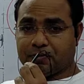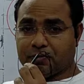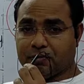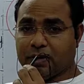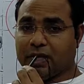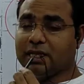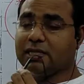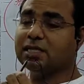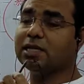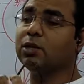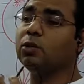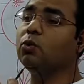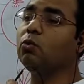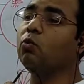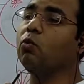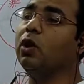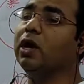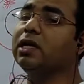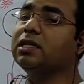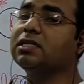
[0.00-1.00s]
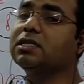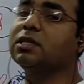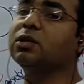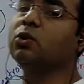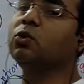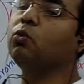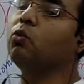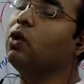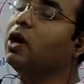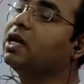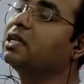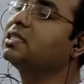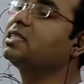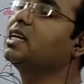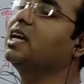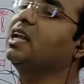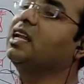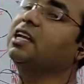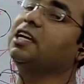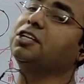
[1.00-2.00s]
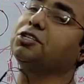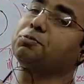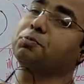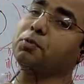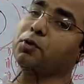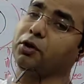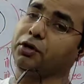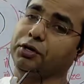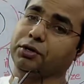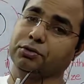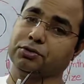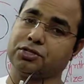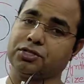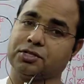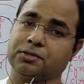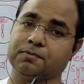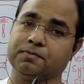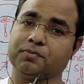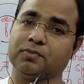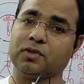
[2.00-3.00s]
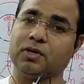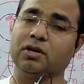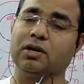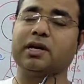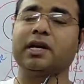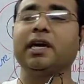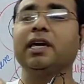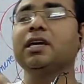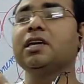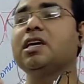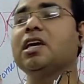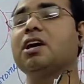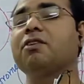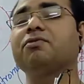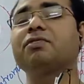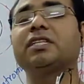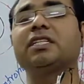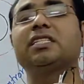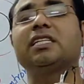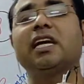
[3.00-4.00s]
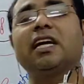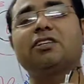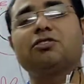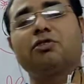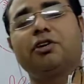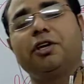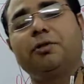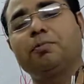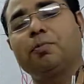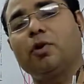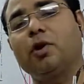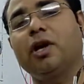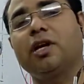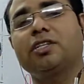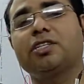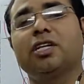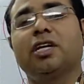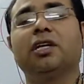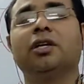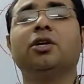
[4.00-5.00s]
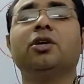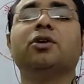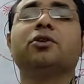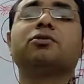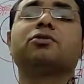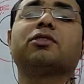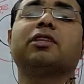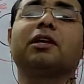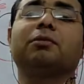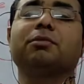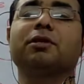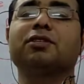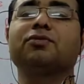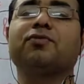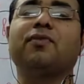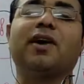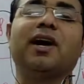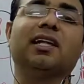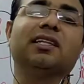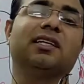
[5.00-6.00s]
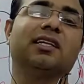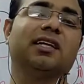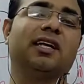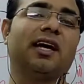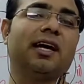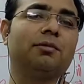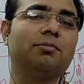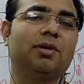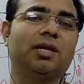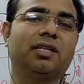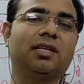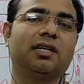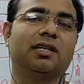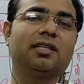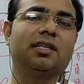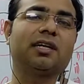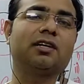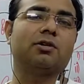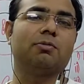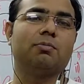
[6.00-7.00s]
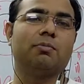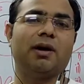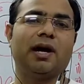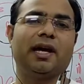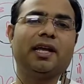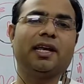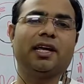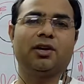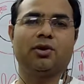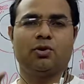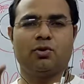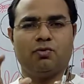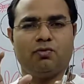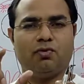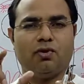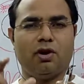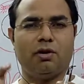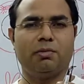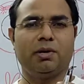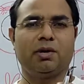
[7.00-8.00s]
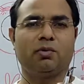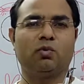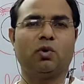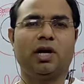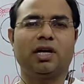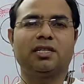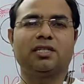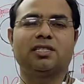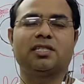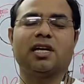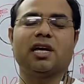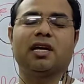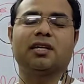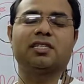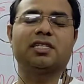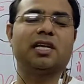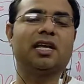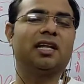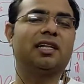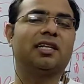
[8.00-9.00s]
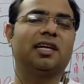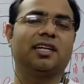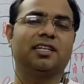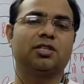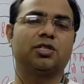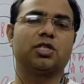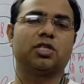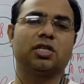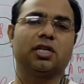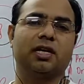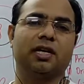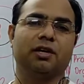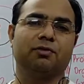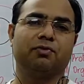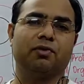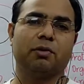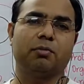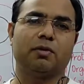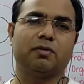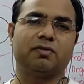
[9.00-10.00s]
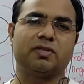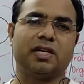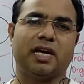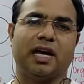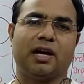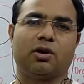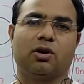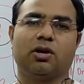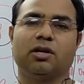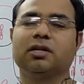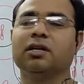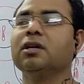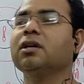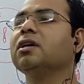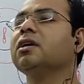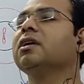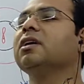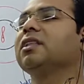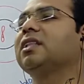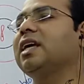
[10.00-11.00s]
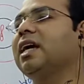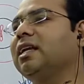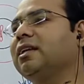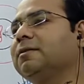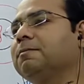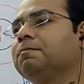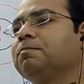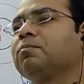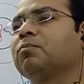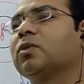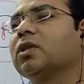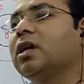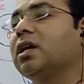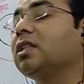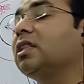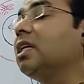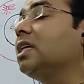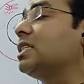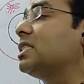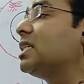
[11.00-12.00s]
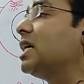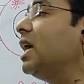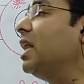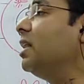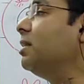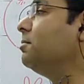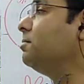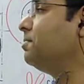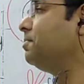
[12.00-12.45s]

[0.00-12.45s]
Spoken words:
means once one cell is produced. Okay, if it's a sexual reproduction, so that means father and mother, they combining, forming one cell, that is in form of zygote. Then this cell